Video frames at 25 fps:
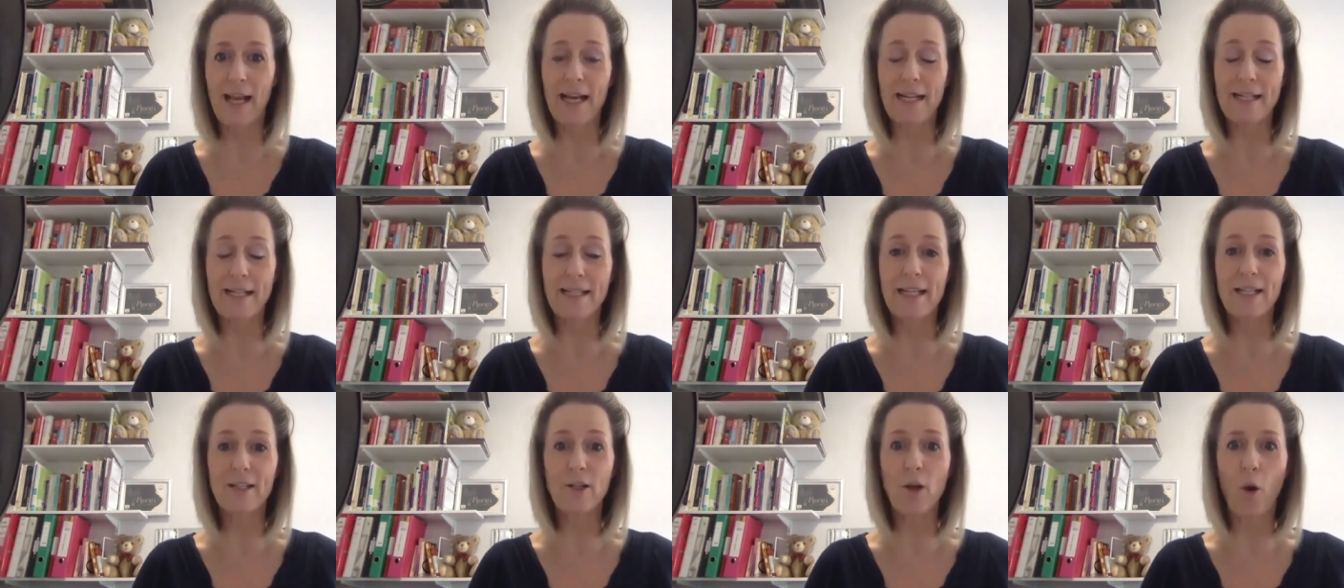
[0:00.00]

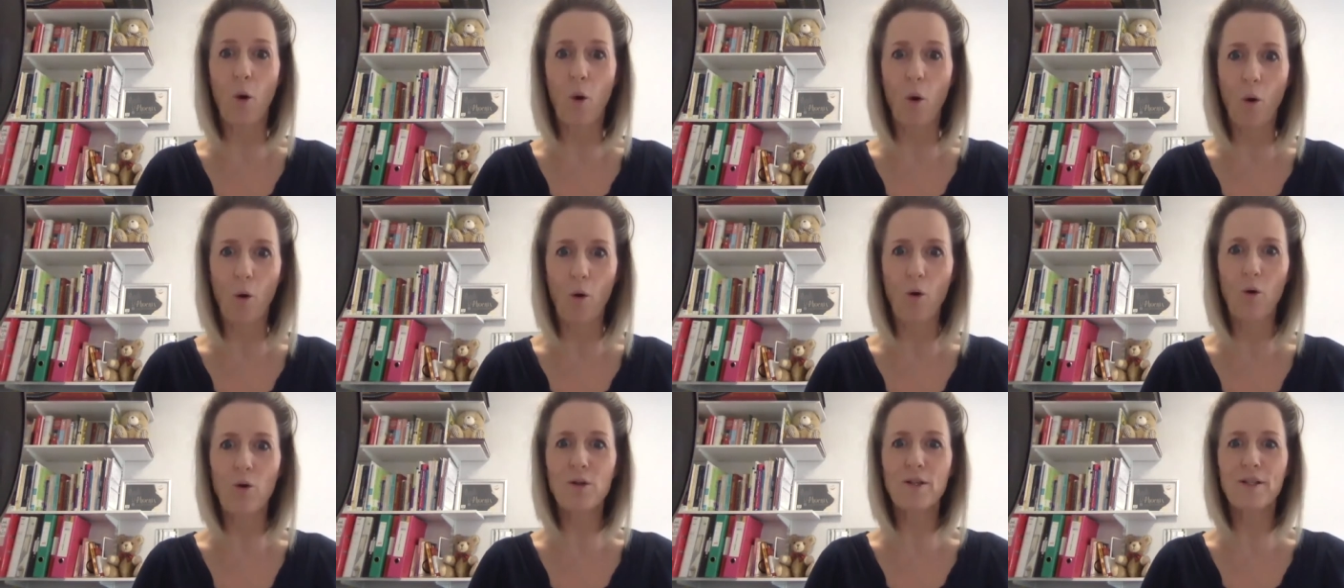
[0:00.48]
has this
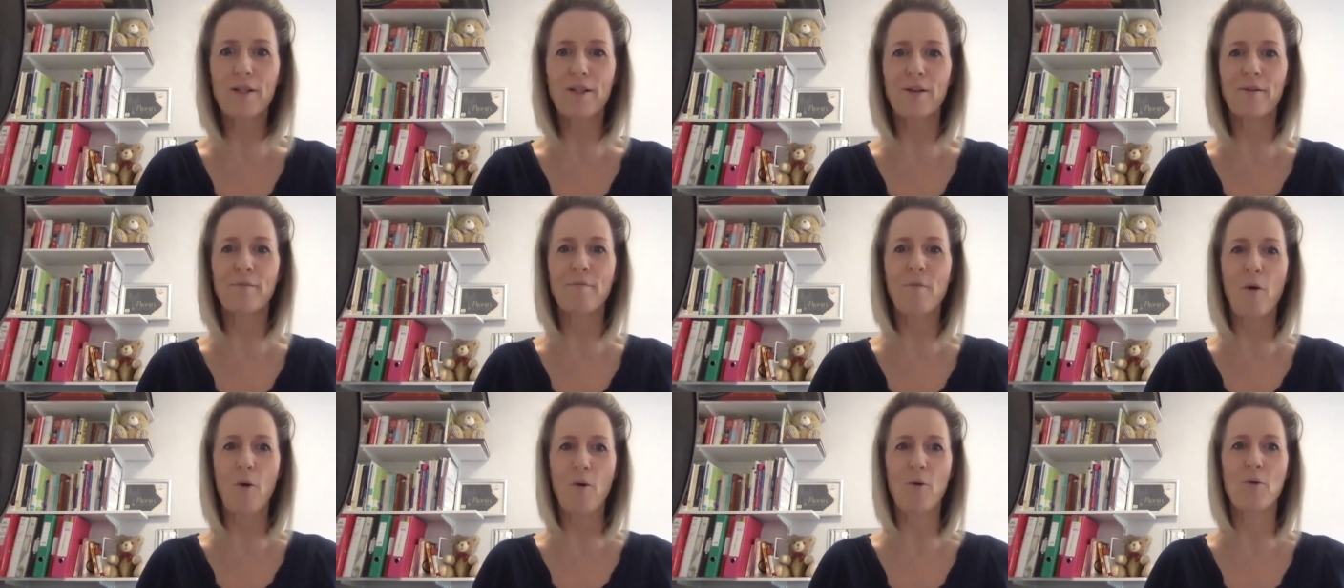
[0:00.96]

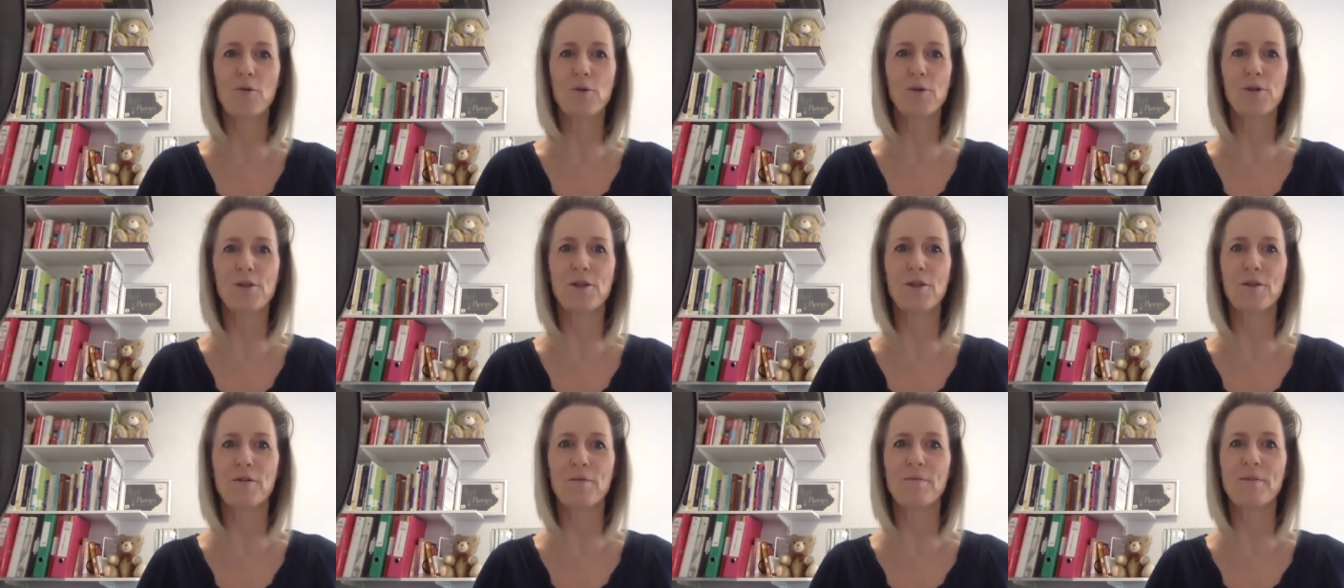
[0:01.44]
awesome,
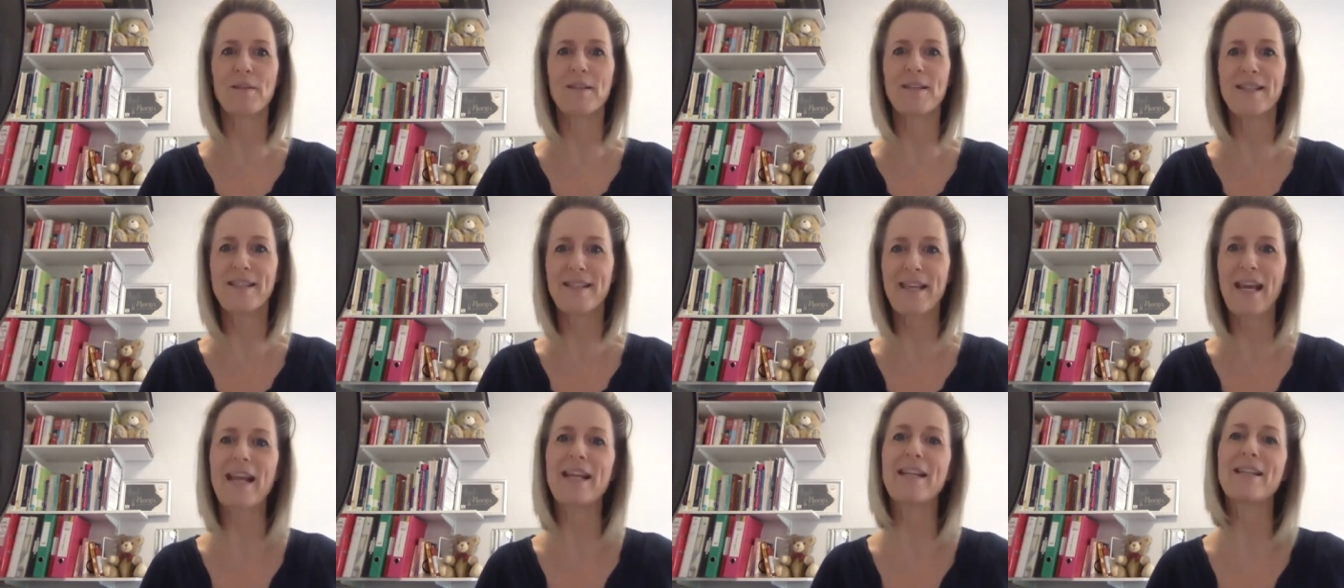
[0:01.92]
awesome
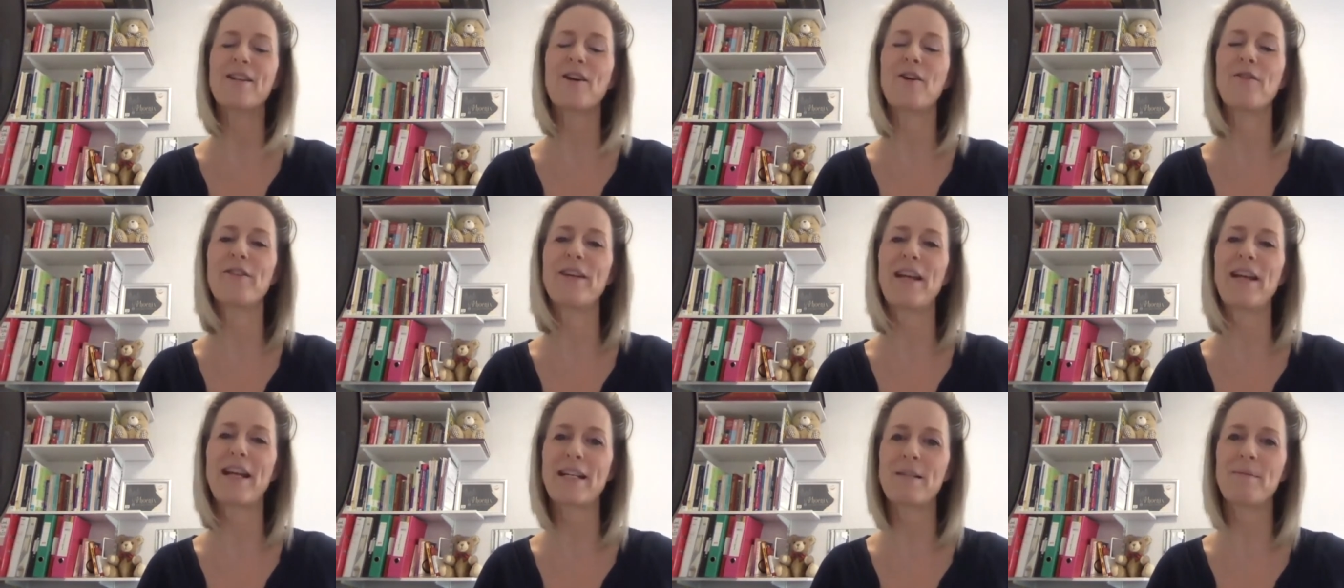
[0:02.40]
set of
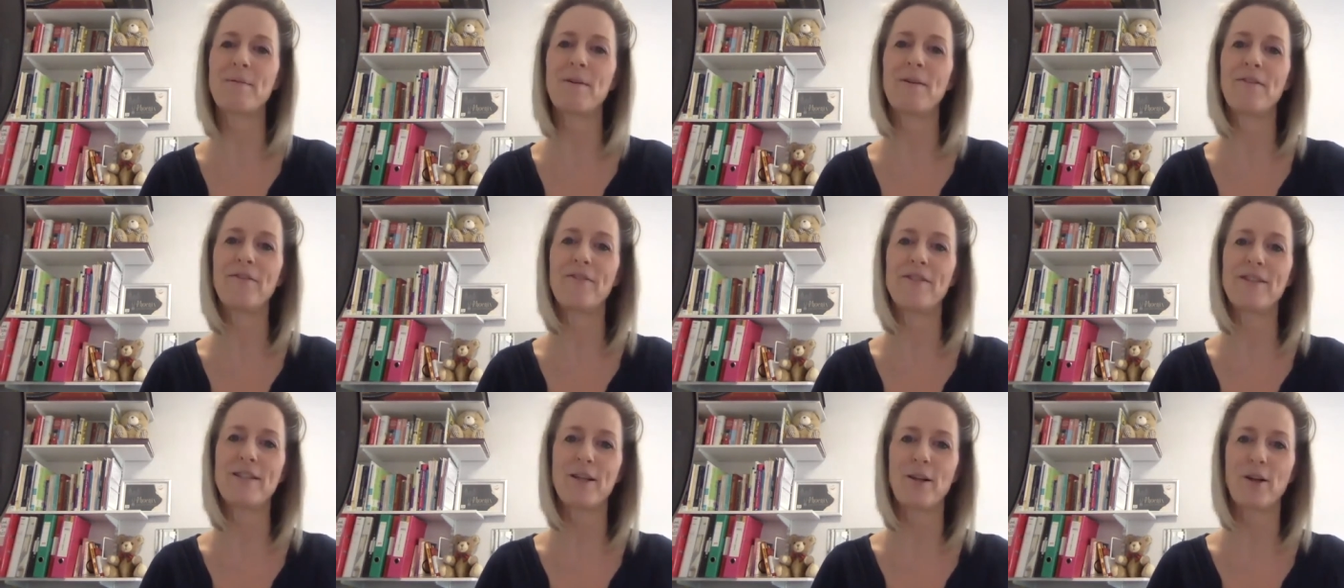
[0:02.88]
anatomy
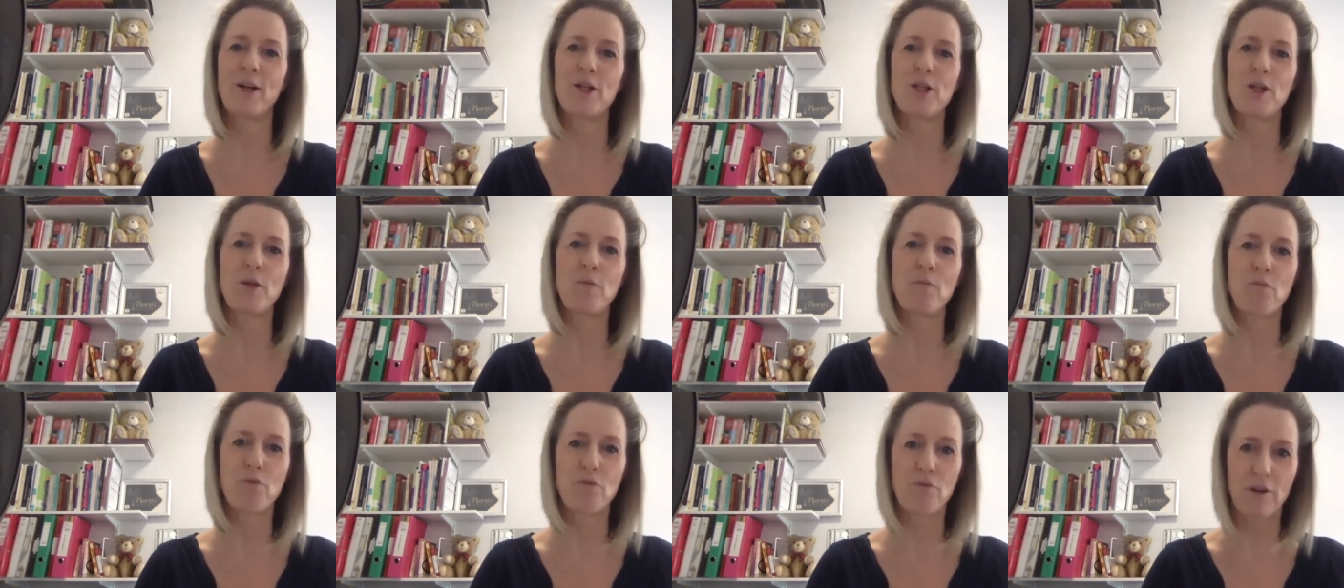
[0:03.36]
and
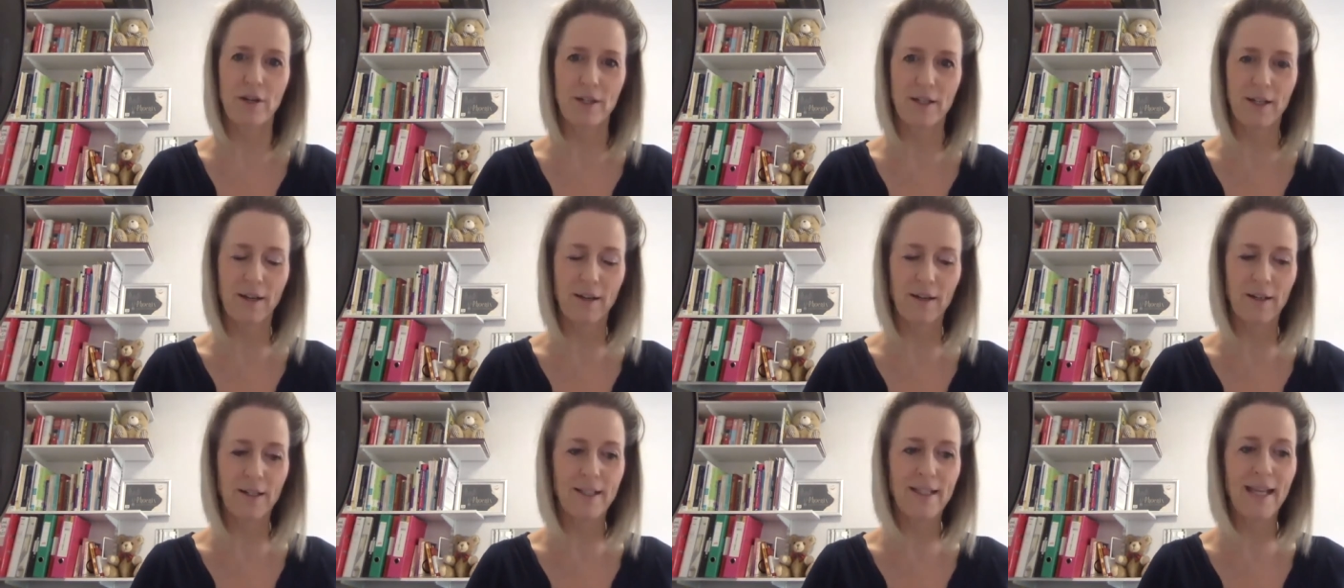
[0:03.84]
physiology
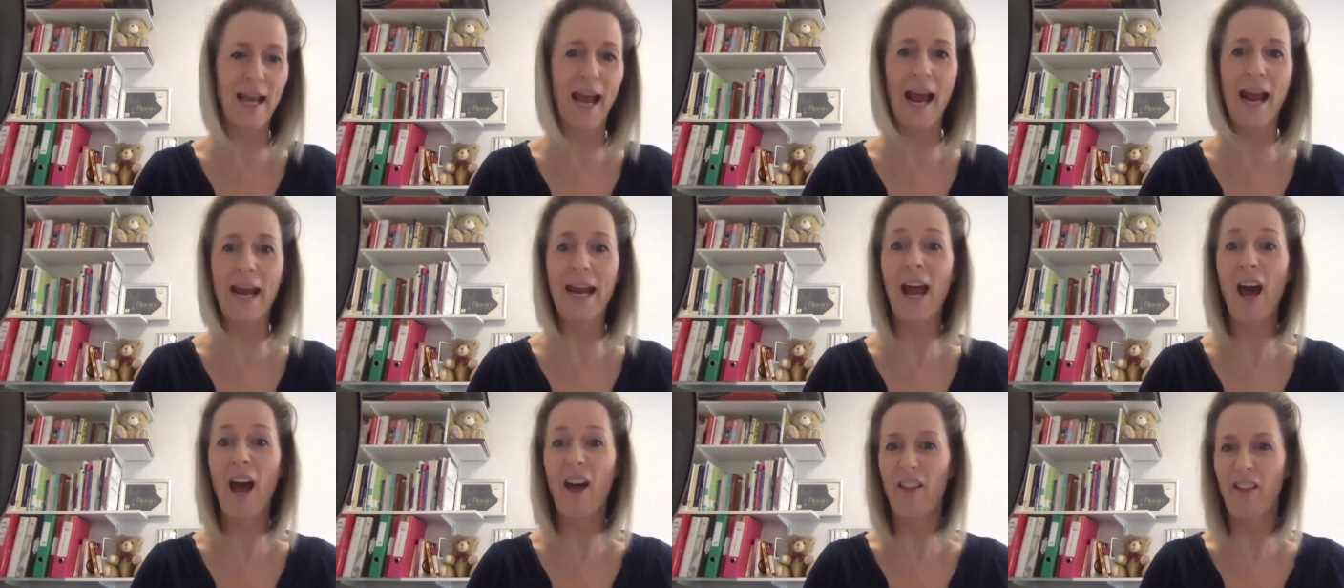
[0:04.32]
products
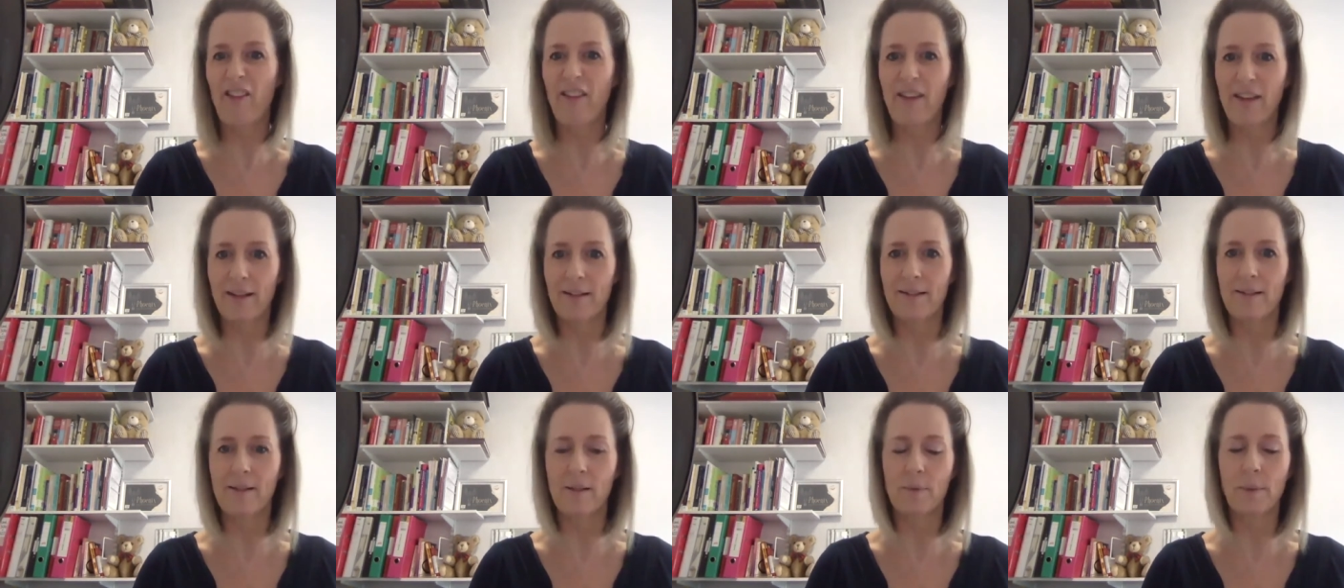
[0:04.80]
and other
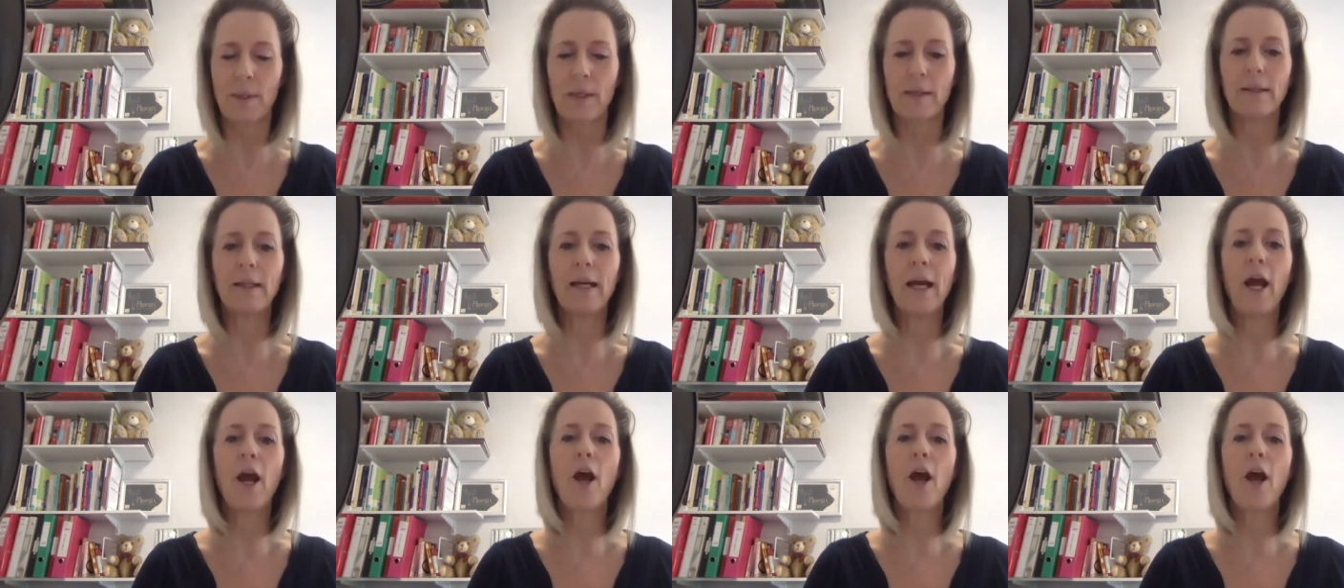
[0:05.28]
things as well